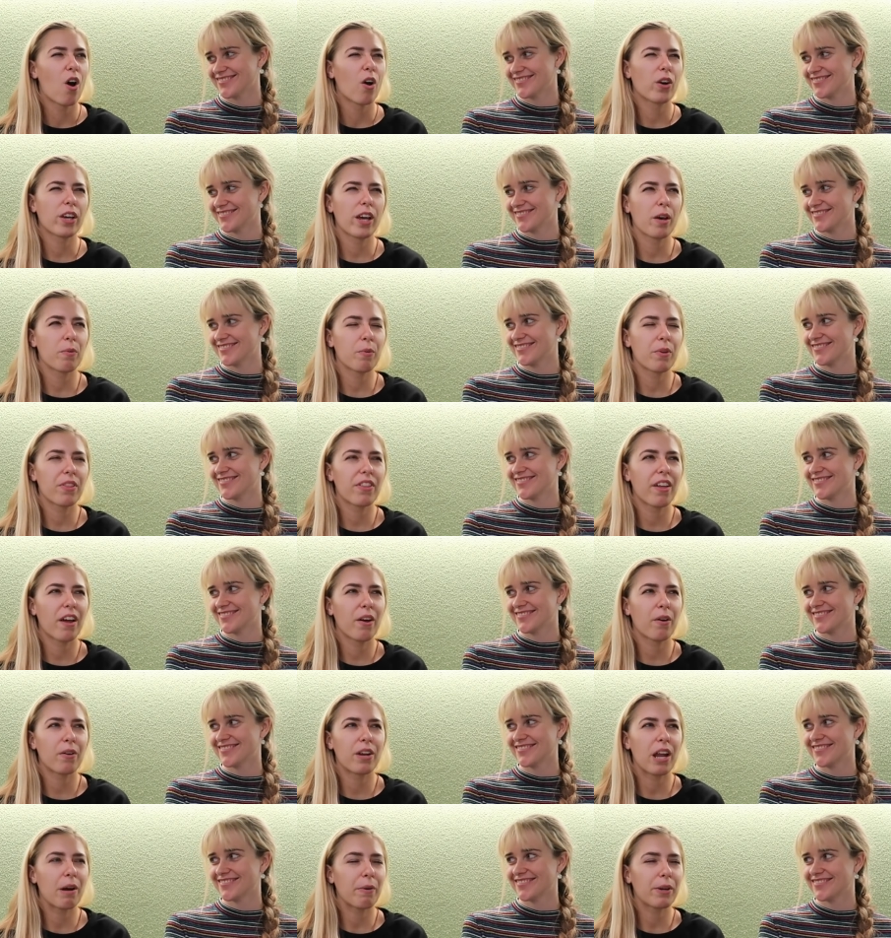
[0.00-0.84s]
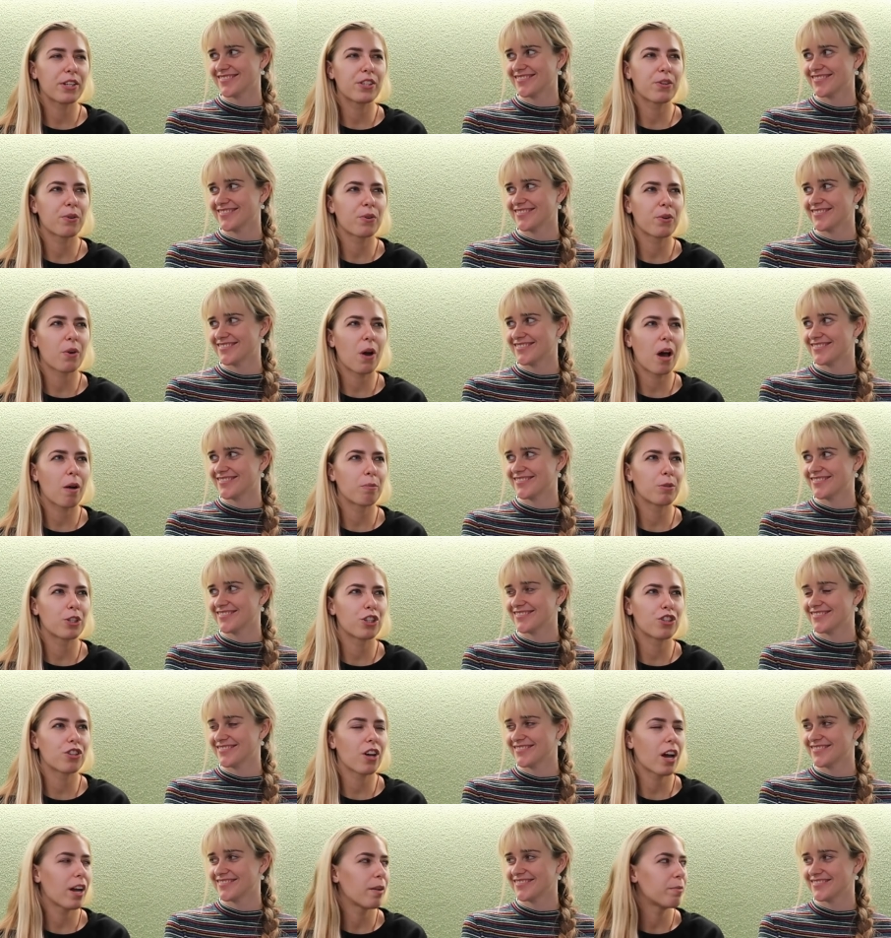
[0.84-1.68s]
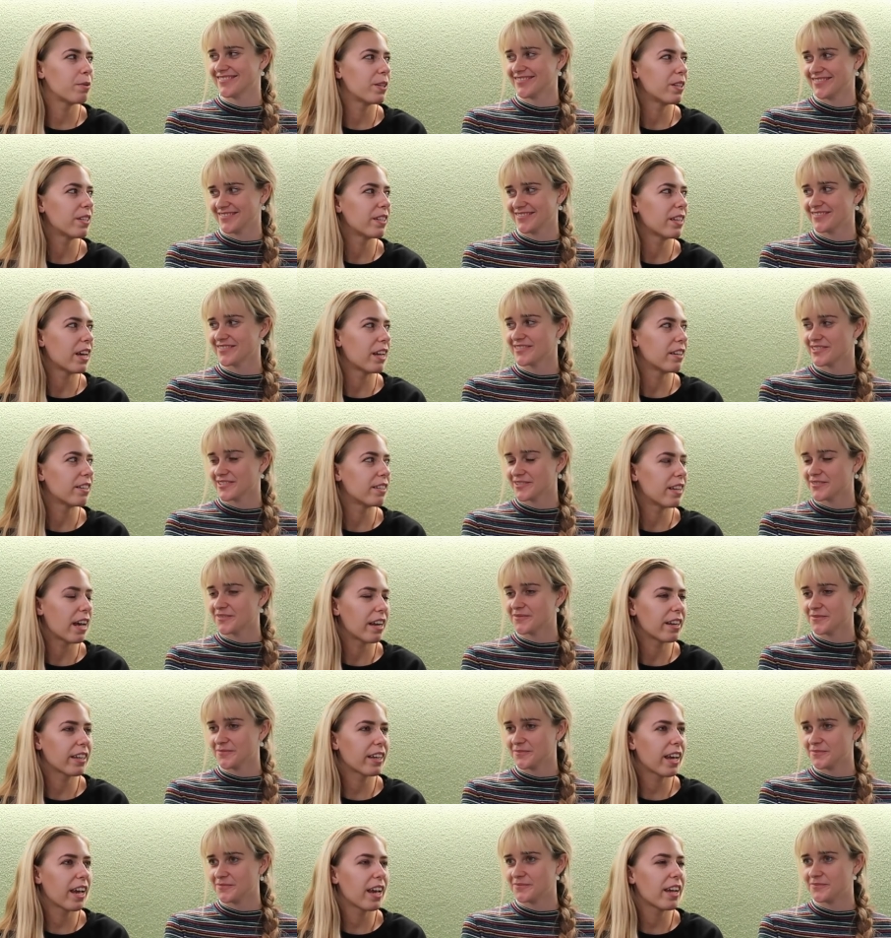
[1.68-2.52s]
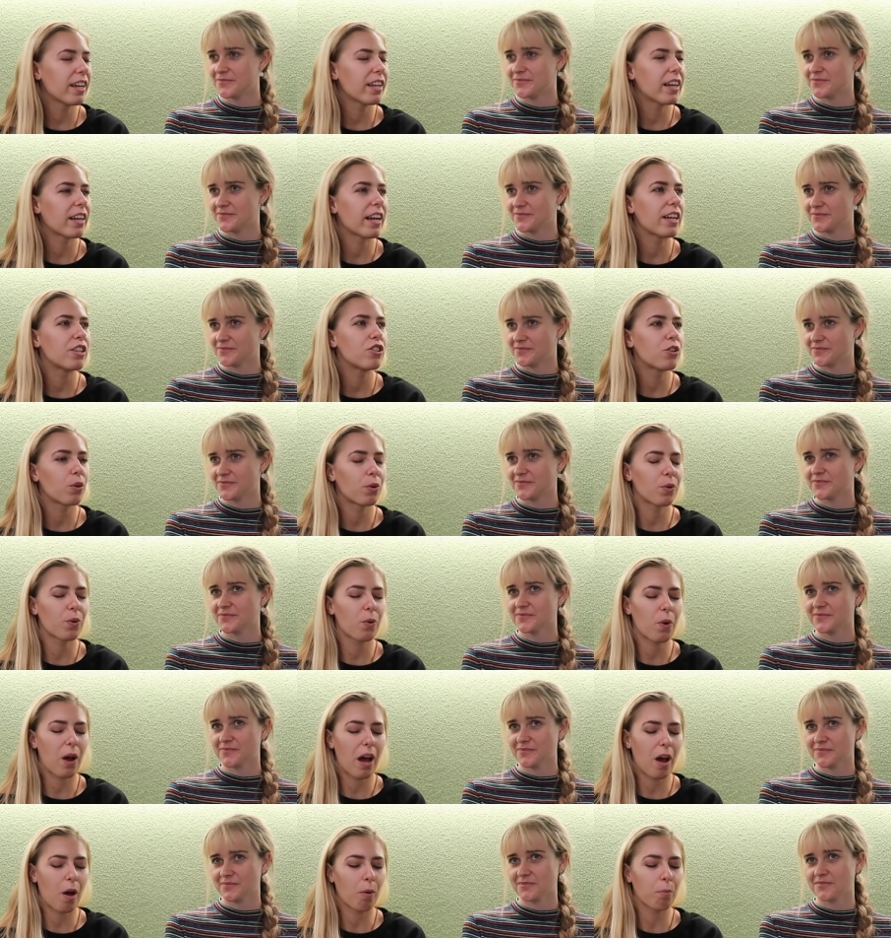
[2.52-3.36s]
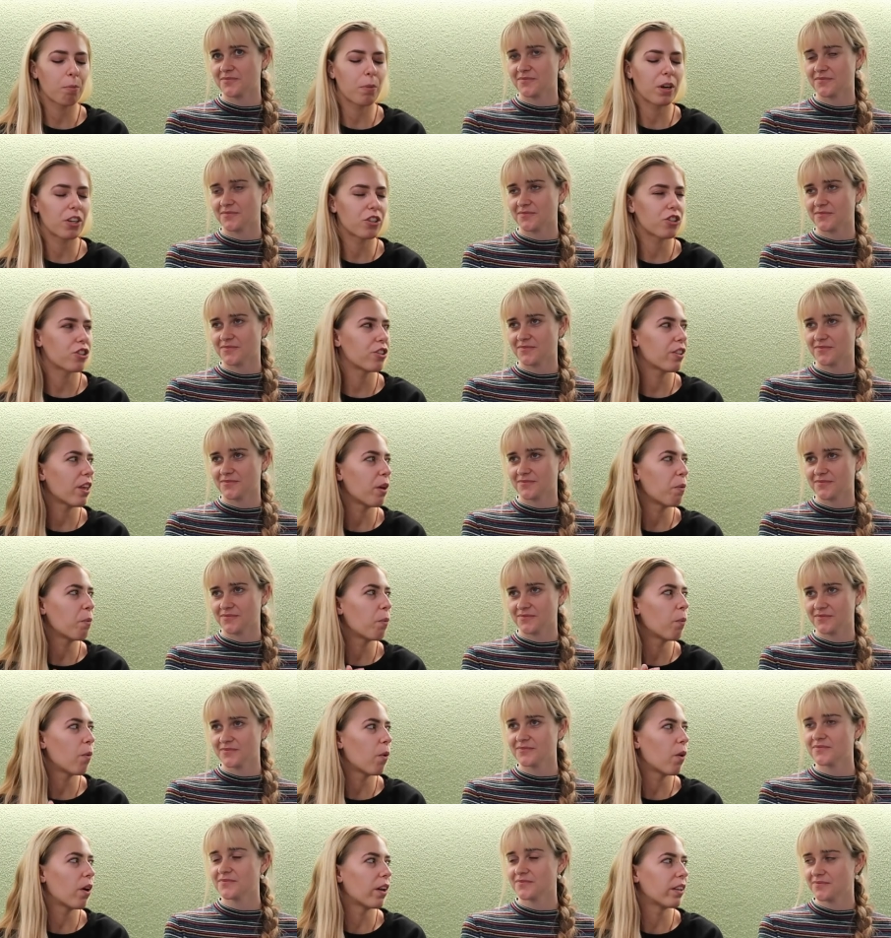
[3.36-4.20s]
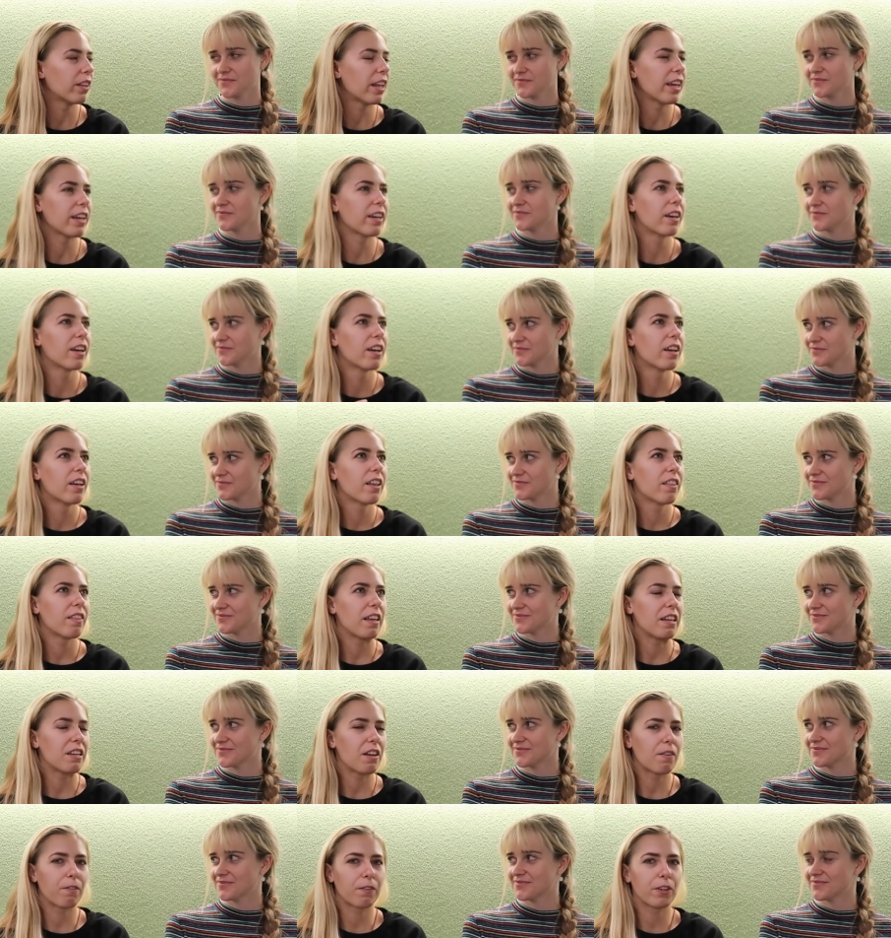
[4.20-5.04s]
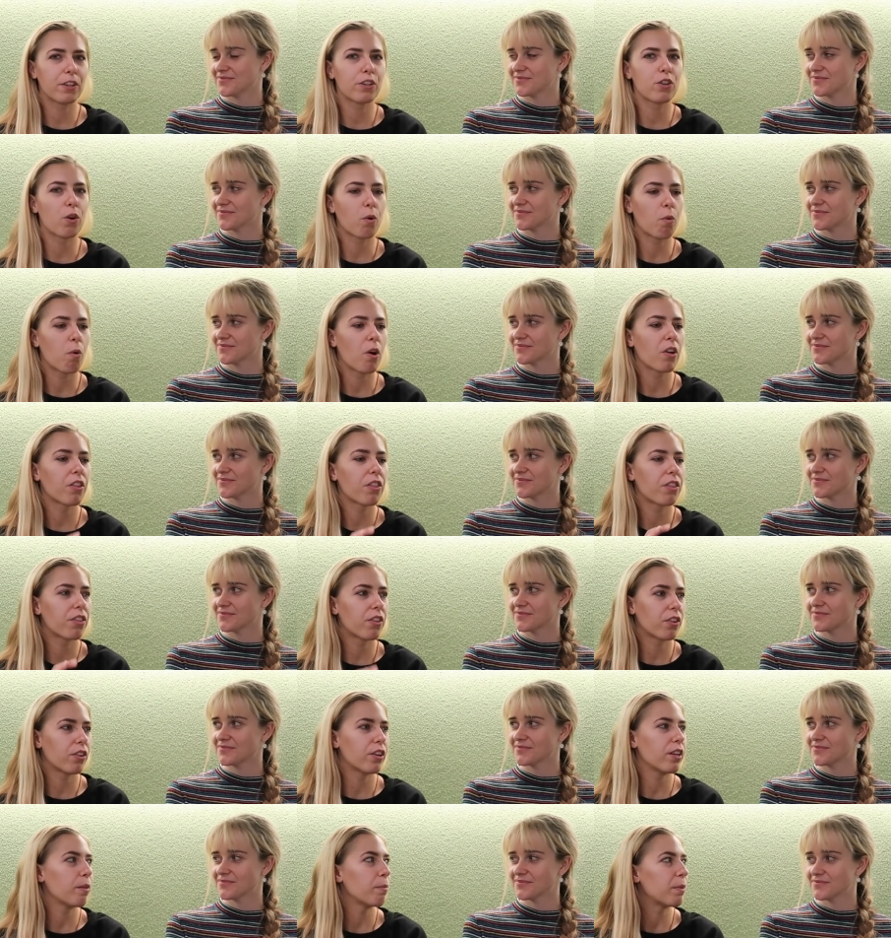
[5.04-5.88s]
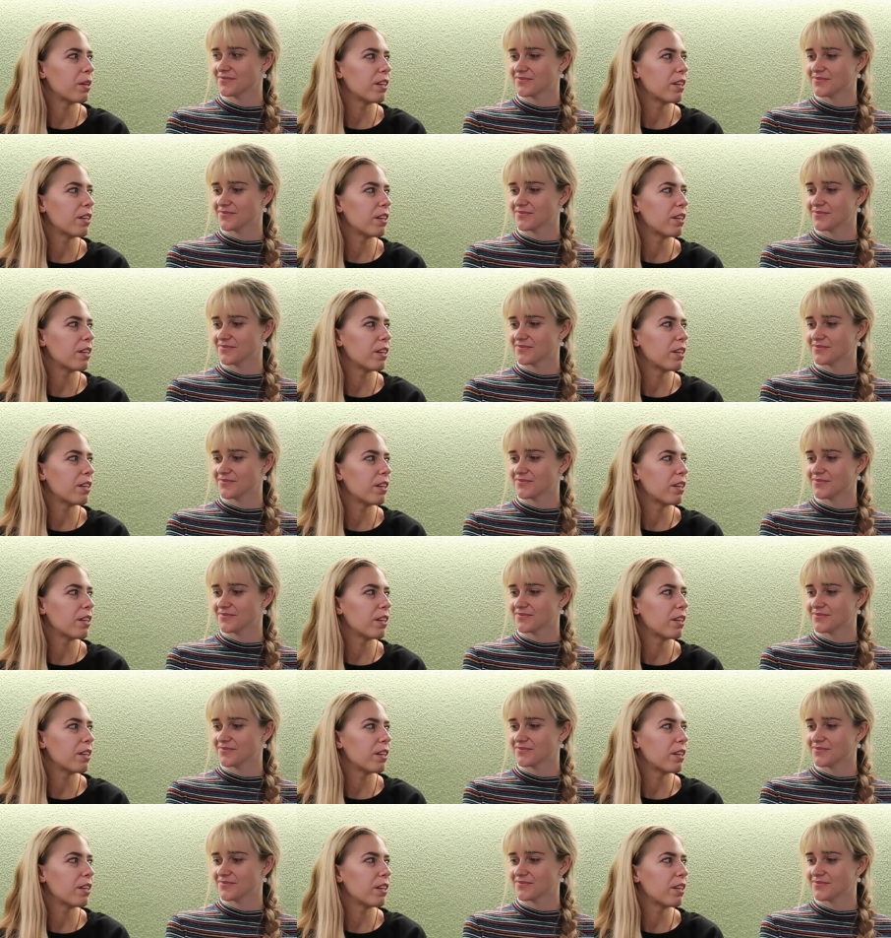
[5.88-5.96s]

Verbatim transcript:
Speaker 1: okay, well now now I don't know how much time to get dedicate, mm-hmm. and I mm-hmm. don't know how much they want. Like they definitely don't want 30